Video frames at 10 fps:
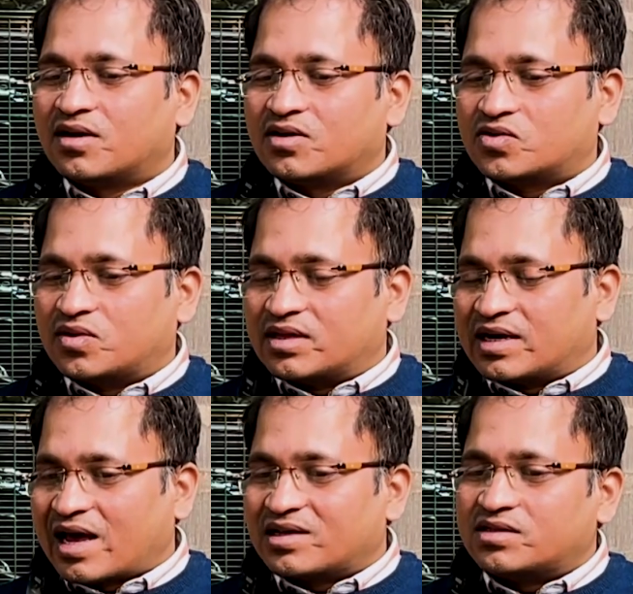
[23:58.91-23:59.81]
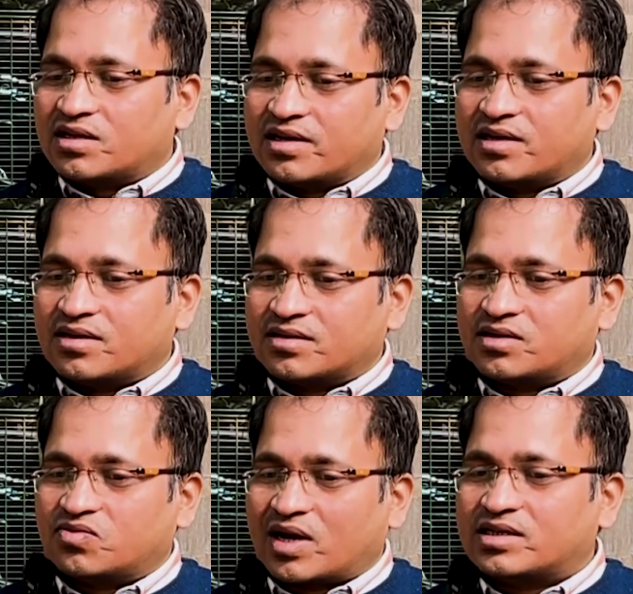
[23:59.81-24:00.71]
So in the last 3
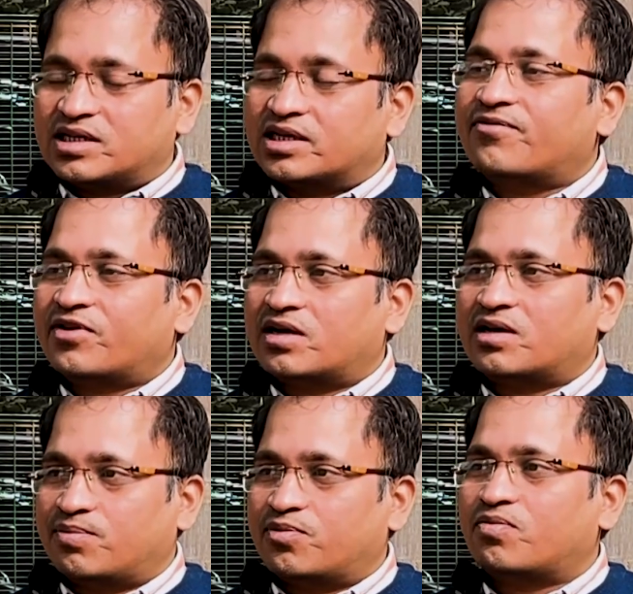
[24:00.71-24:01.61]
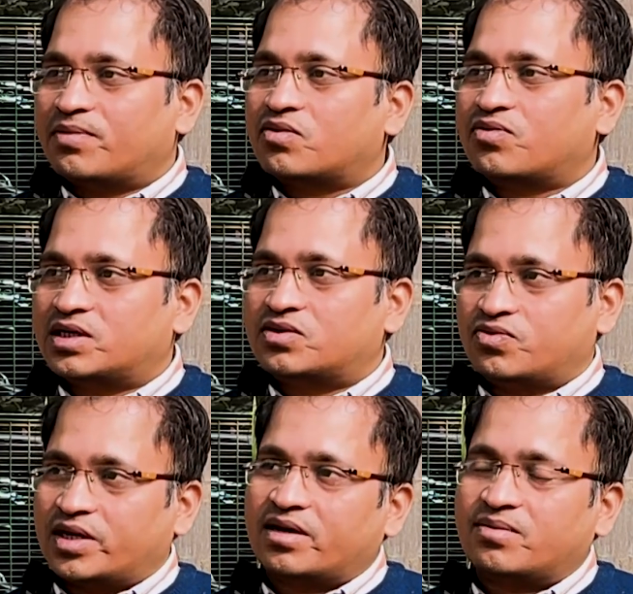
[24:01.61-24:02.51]
years, one significant improvement which
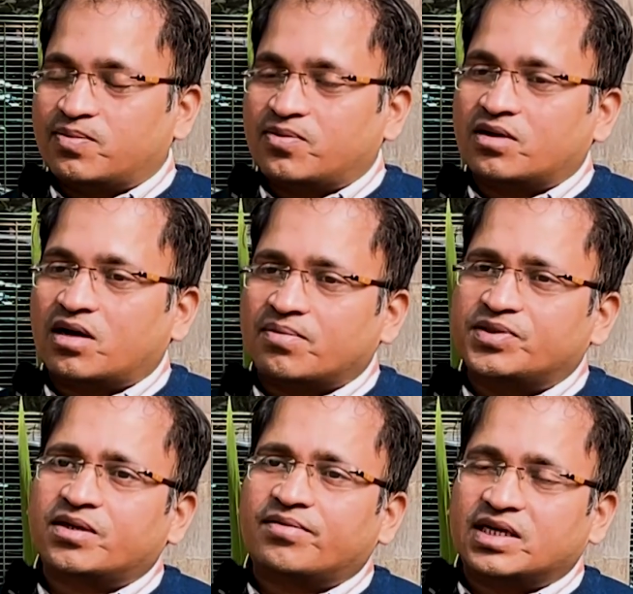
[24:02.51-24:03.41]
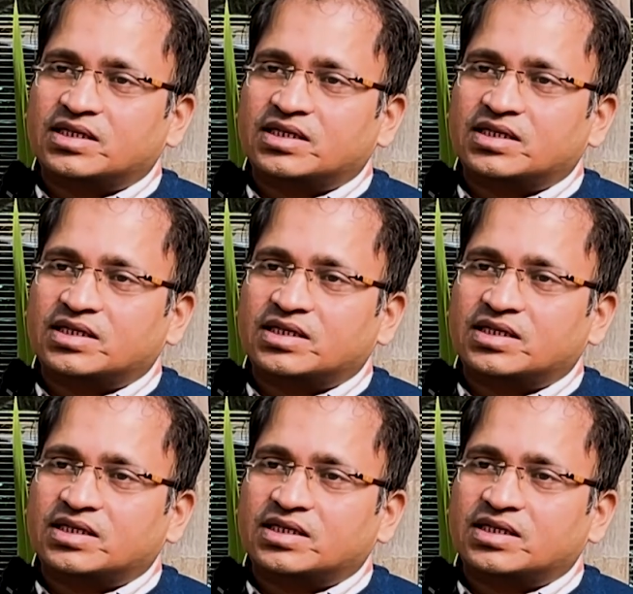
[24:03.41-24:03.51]
we have observed is